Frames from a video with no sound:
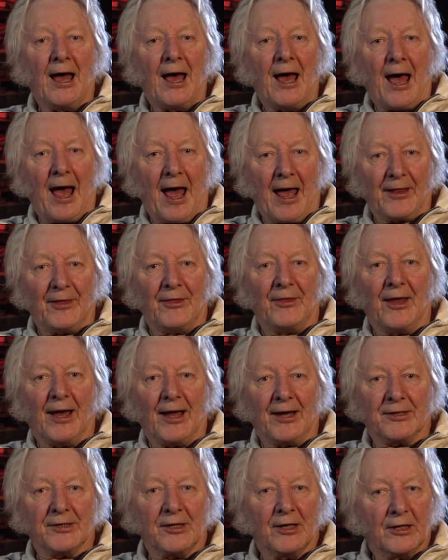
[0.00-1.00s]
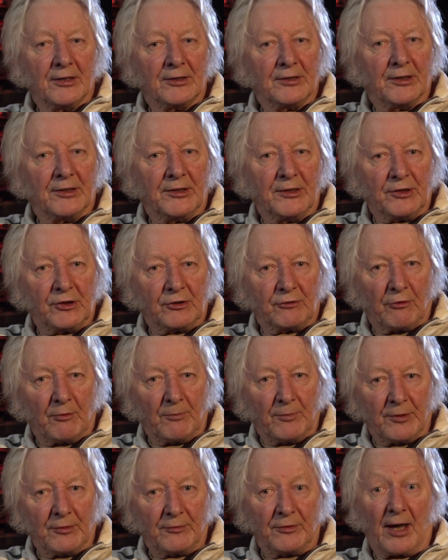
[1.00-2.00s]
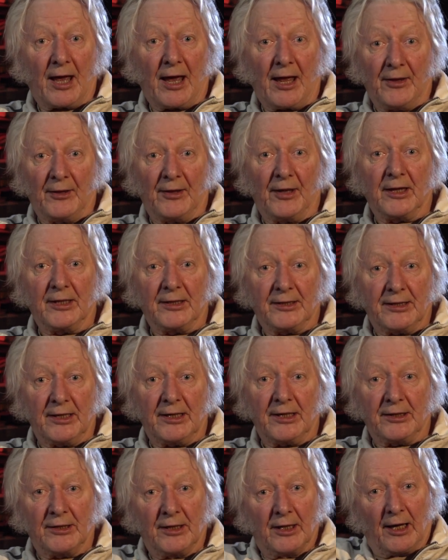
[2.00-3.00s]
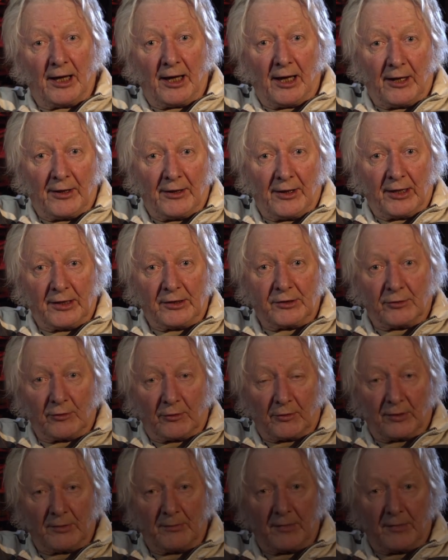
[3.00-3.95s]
had that to distribute, and they did, and they took the